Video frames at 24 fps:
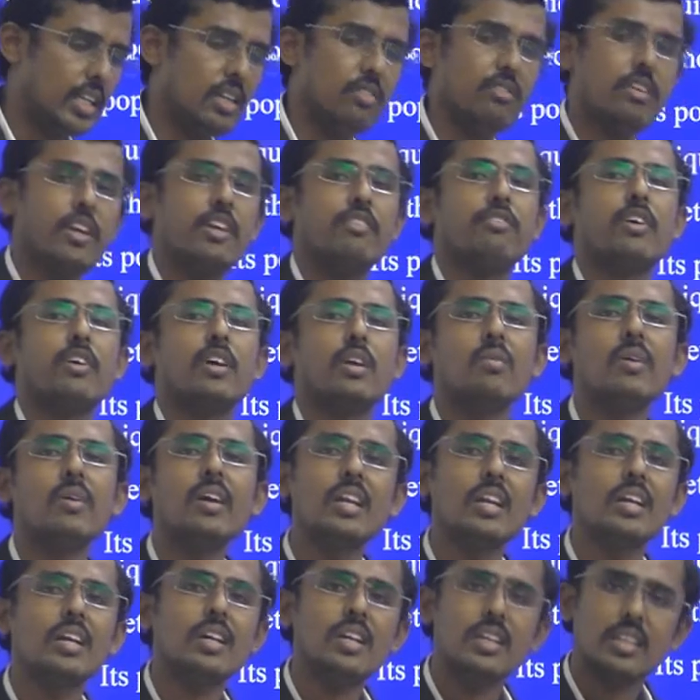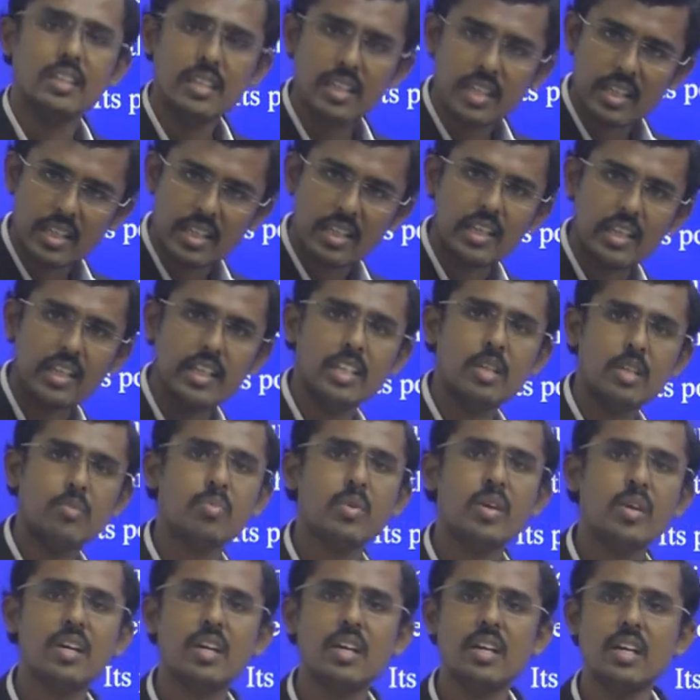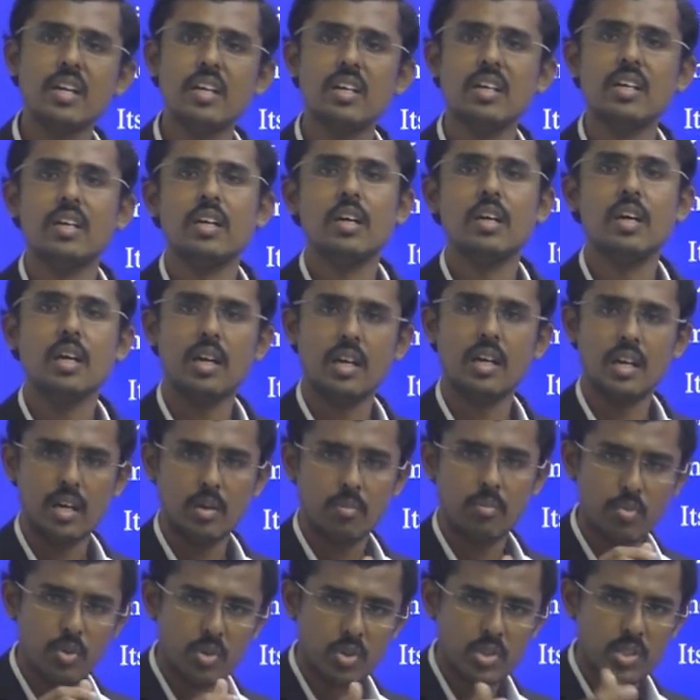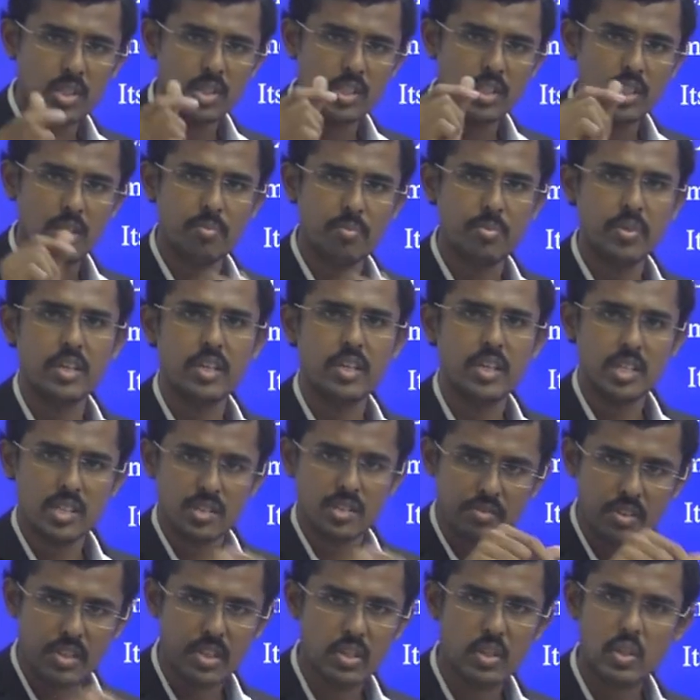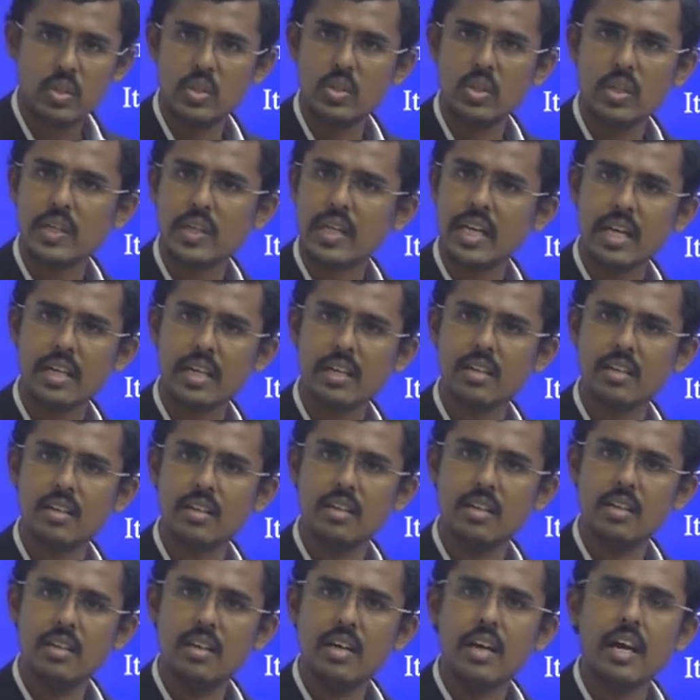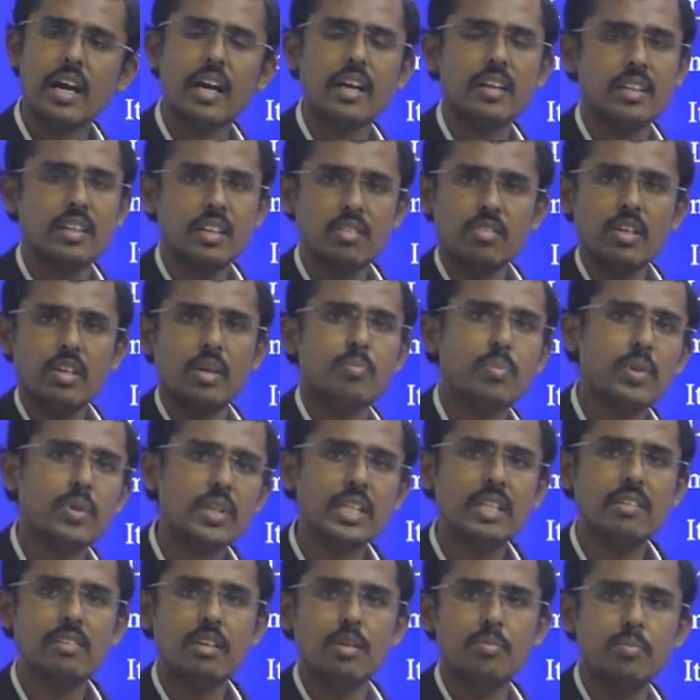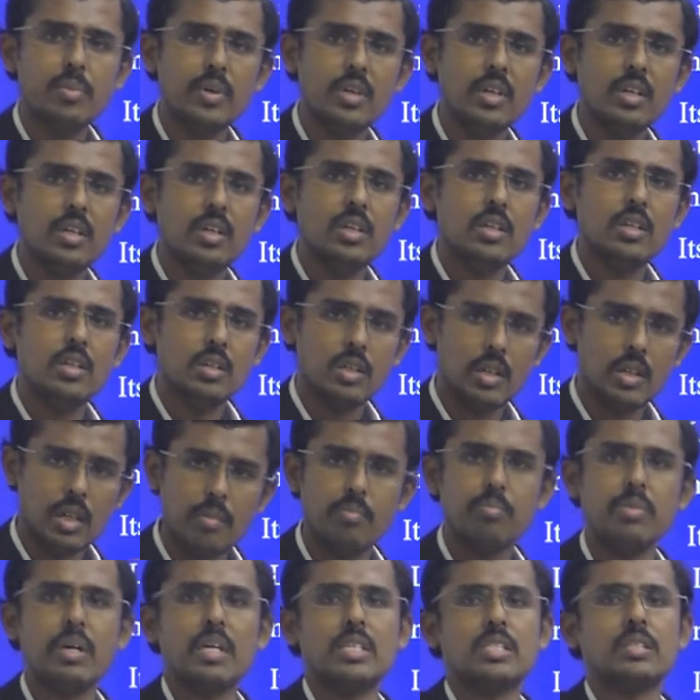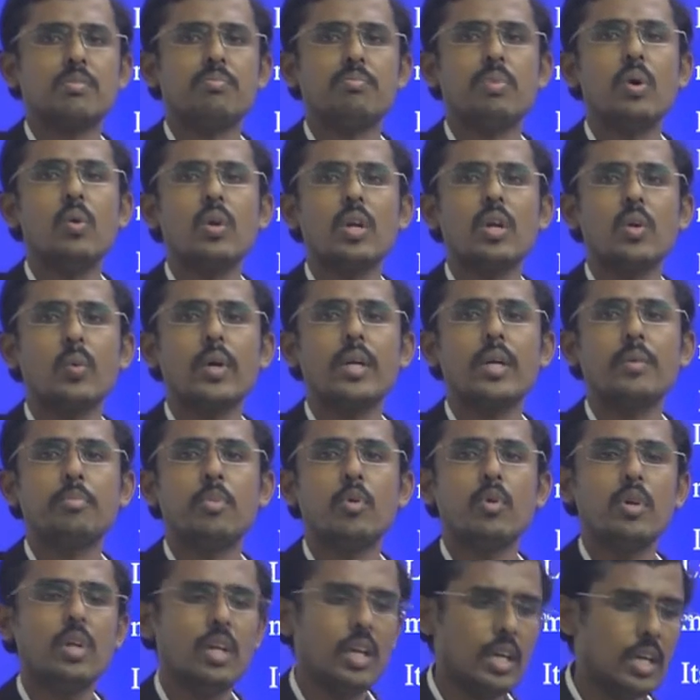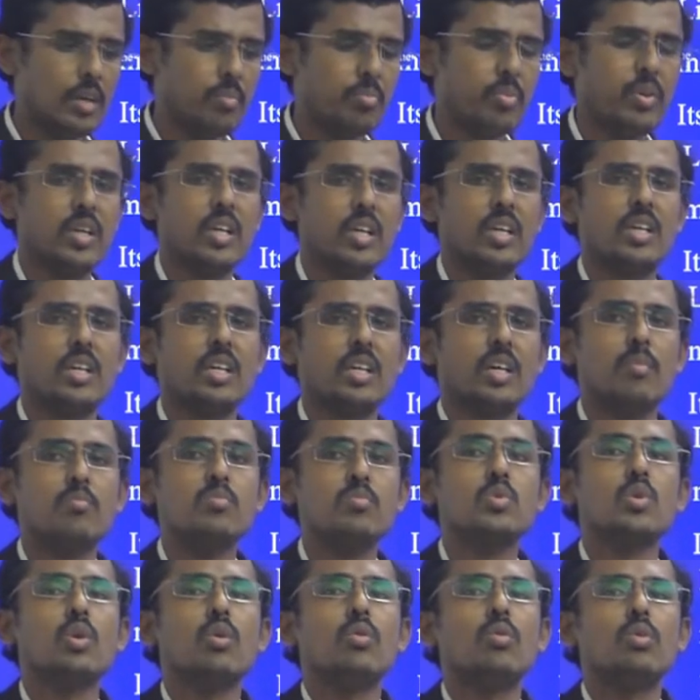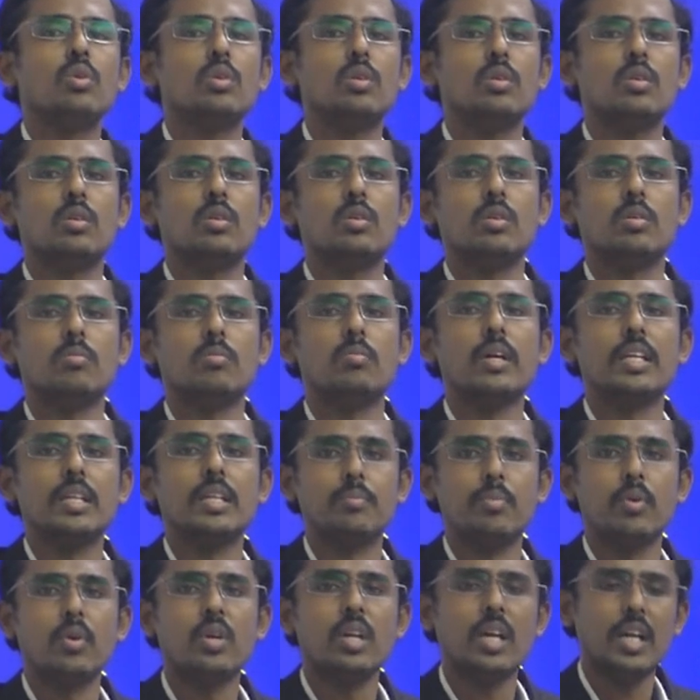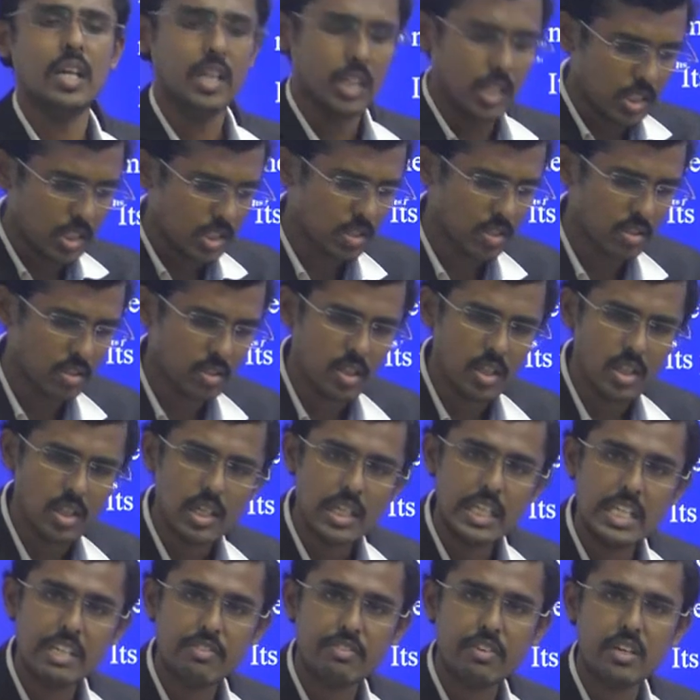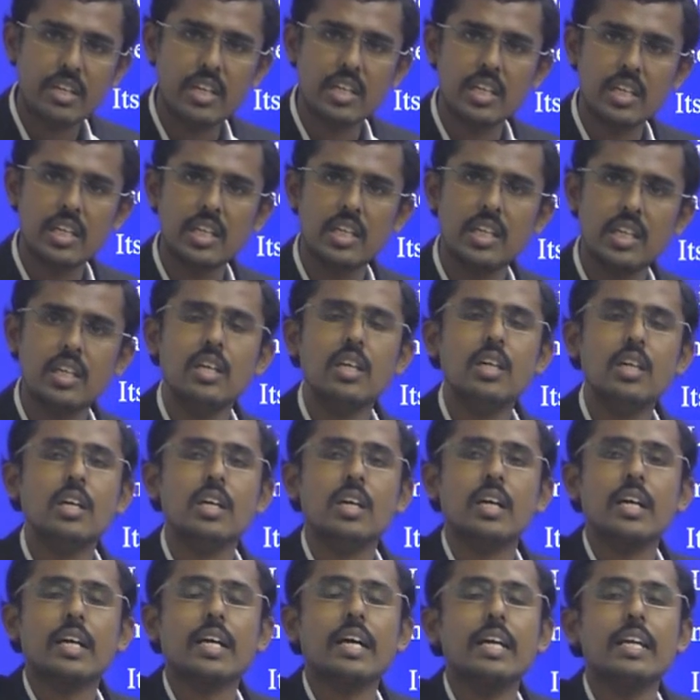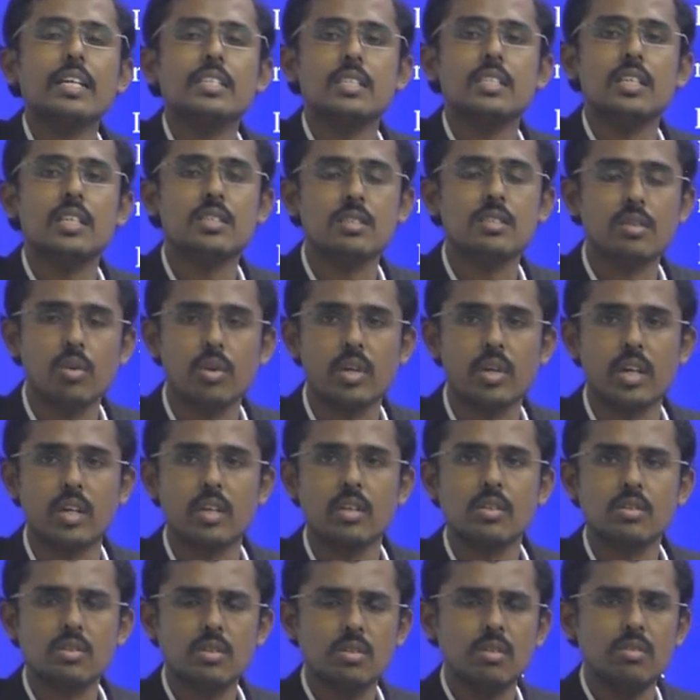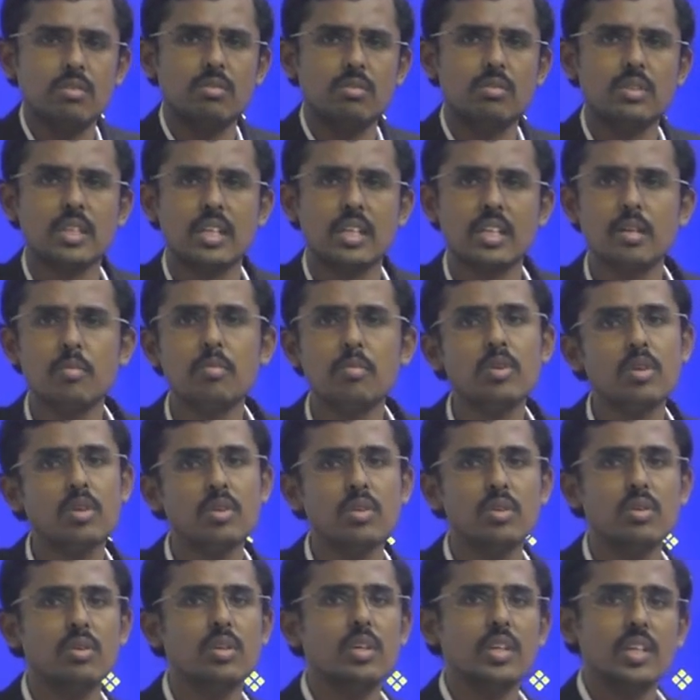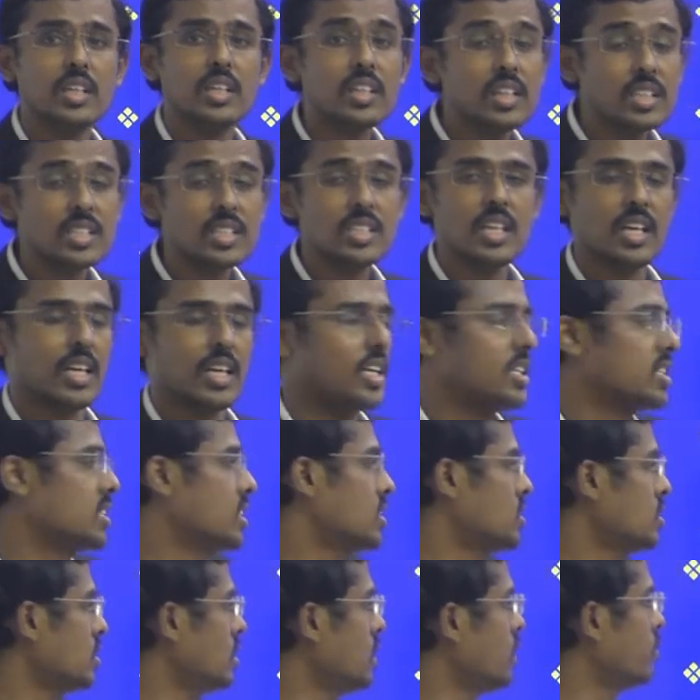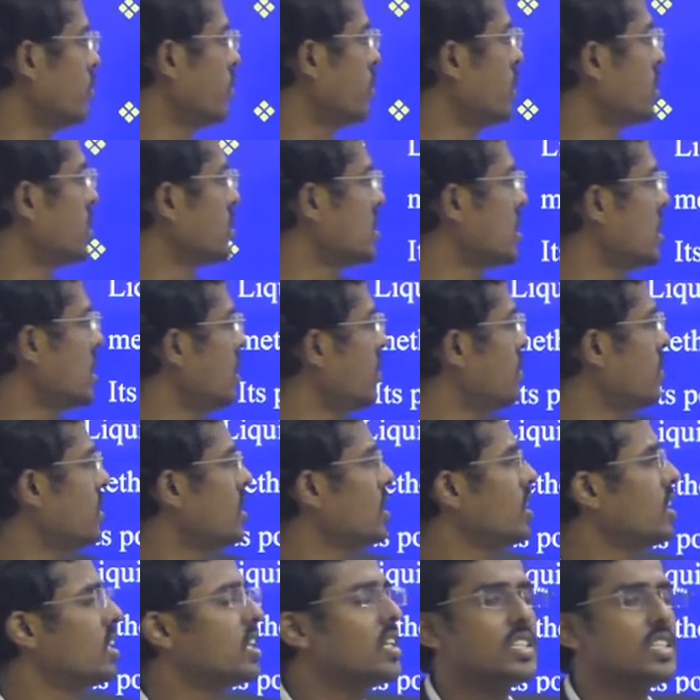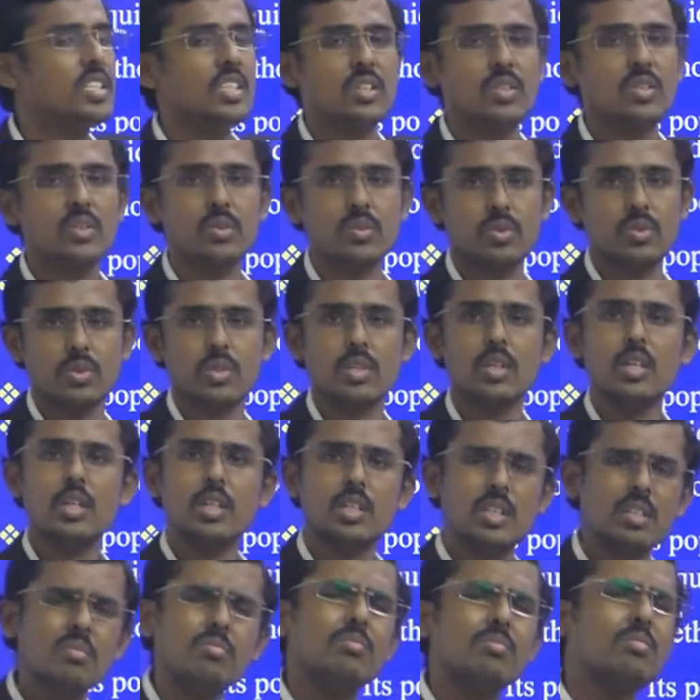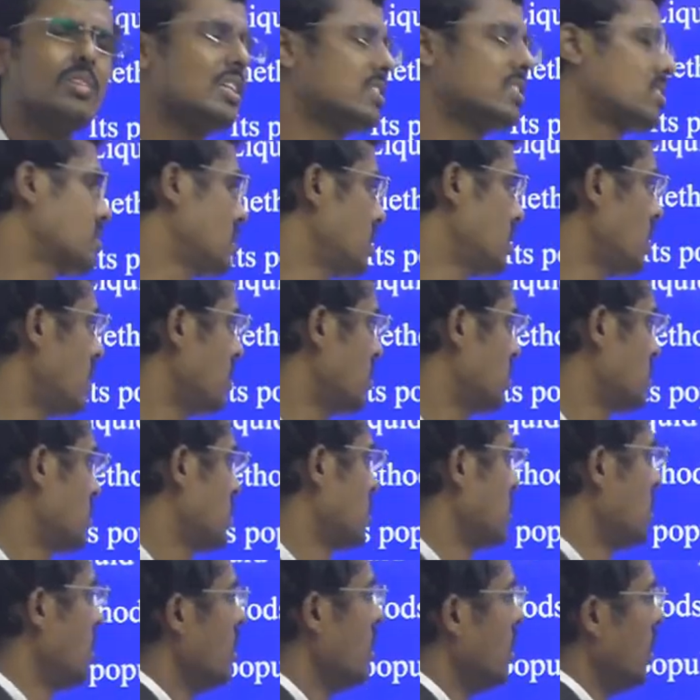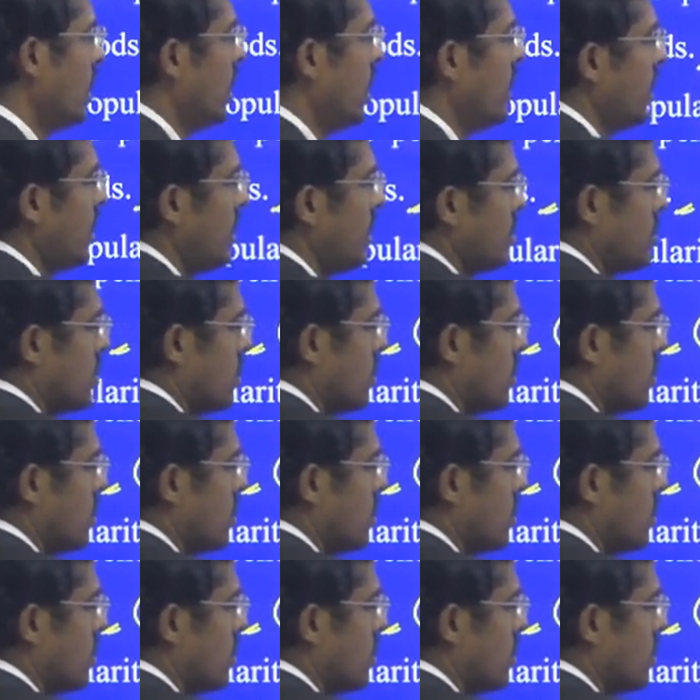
then wait for a while, then clean the penetrant. Obviously the penetrant is vented to the crack, and then we apply the developer, some powder, white powder, and penetrant absorbed by the powder, and it is differently colors is looking. So we can able to easily understand. So therefore it is relatively easy to use, some less trainings, and it is